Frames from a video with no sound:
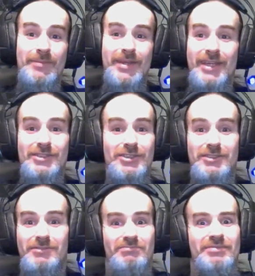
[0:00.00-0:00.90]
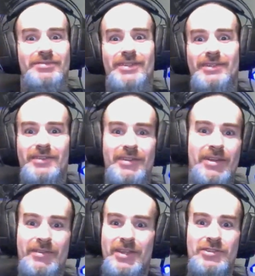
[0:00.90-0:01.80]
It's
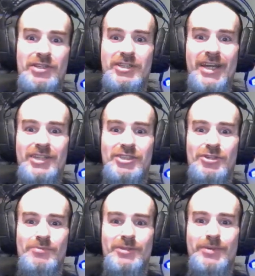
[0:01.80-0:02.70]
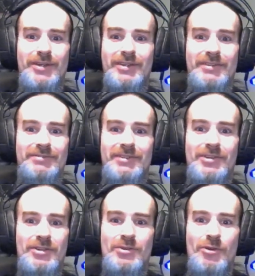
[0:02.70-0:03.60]
they kind of assumed, but you
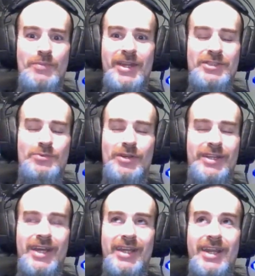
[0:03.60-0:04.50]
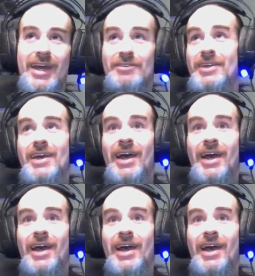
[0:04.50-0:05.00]
know, Europeans wouldn't kind of get it,